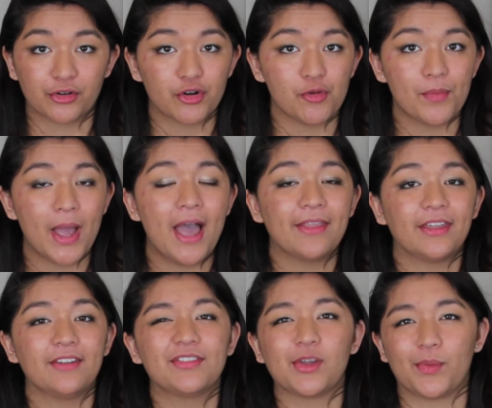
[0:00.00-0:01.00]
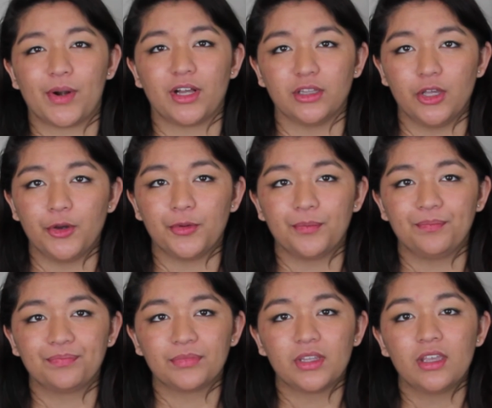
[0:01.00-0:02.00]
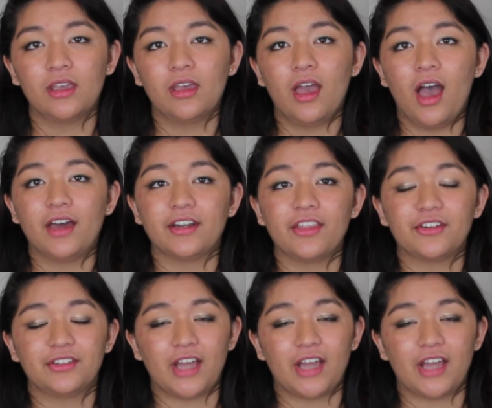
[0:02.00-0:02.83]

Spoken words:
group than if they work alone. Another